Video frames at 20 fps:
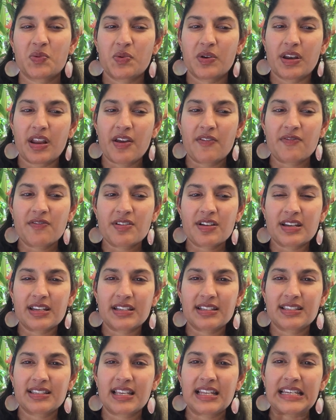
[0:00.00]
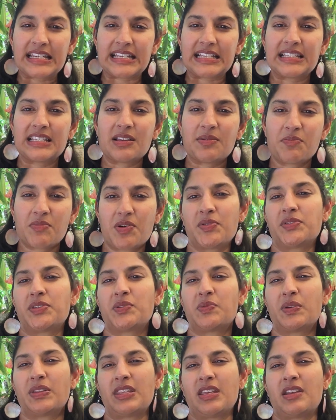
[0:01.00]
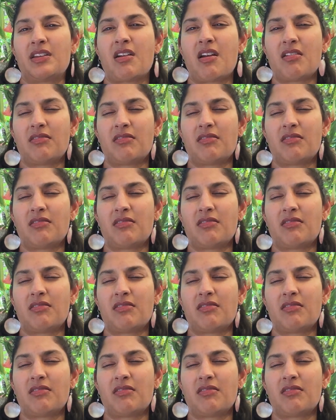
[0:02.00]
whatever it is that needs it most within